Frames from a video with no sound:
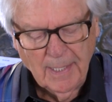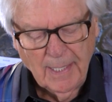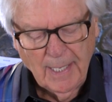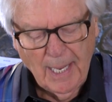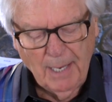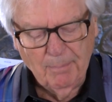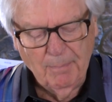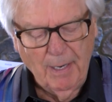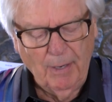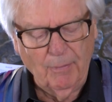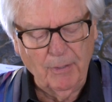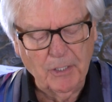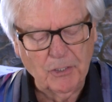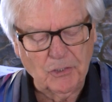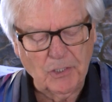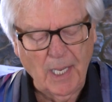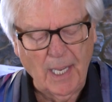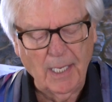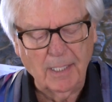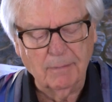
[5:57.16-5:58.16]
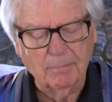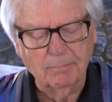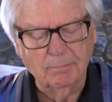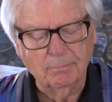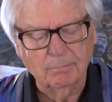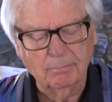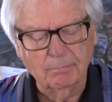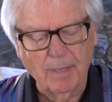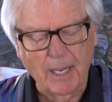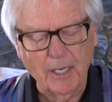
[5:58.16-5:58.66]
And Mary said,
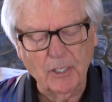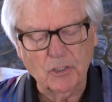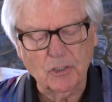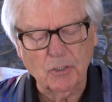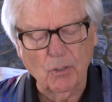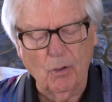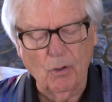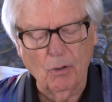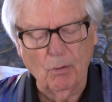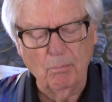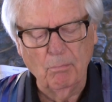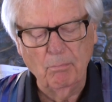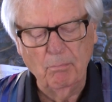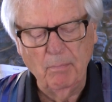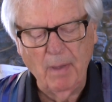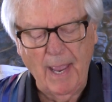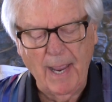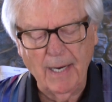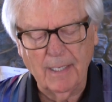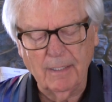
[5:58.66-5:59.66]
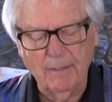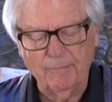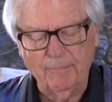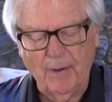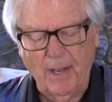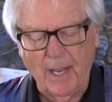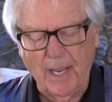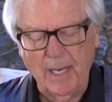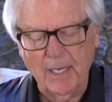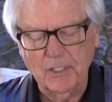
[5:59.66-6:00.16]
My soul
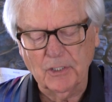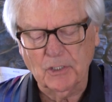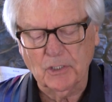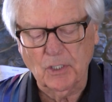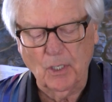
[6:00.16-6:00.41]
magnifies